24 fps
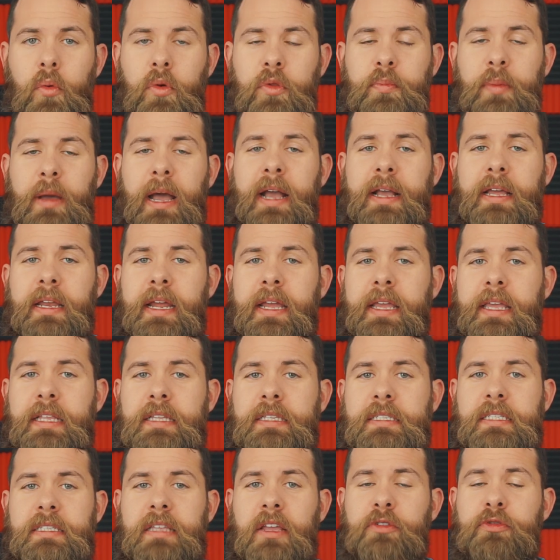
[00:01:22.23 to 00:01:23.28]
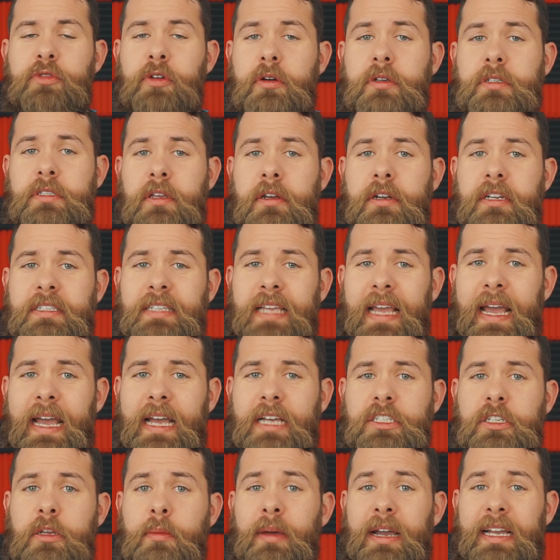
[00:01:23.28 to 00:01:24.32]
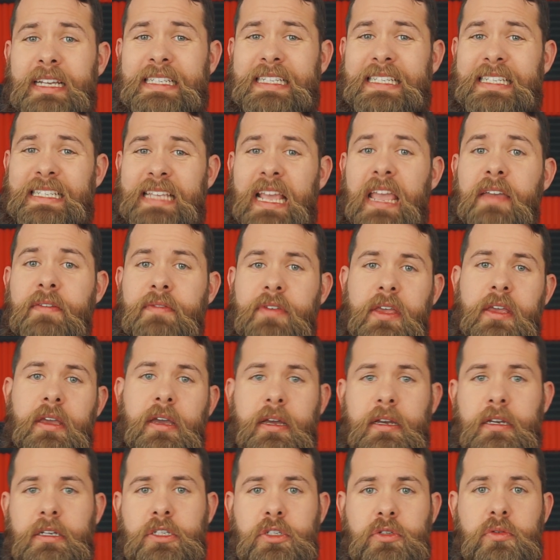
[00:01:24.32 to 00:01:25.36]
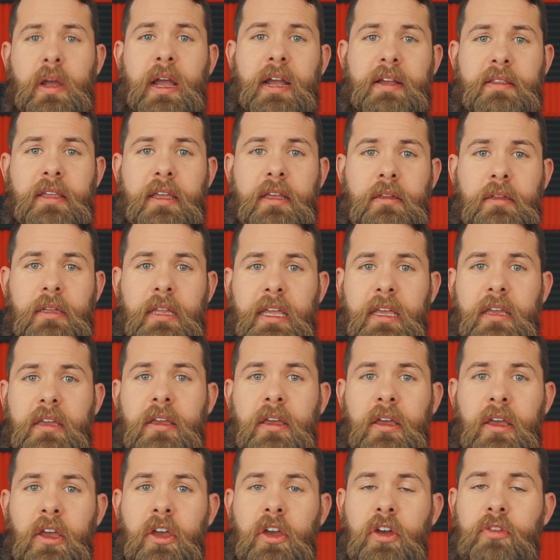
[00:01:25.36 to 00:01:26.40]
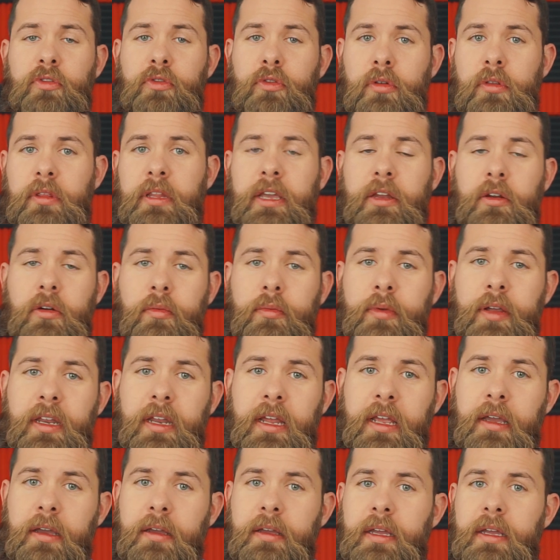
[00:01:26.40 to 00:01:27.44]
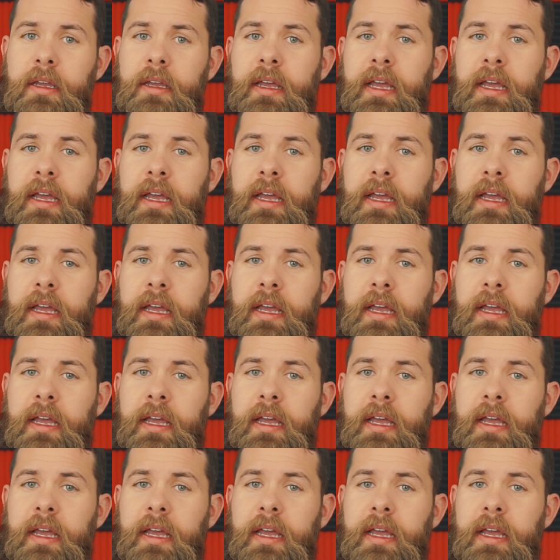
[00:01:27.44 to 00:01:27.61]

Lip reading: With Pocket, I can stay focused on a task by saving a distracting link for later reading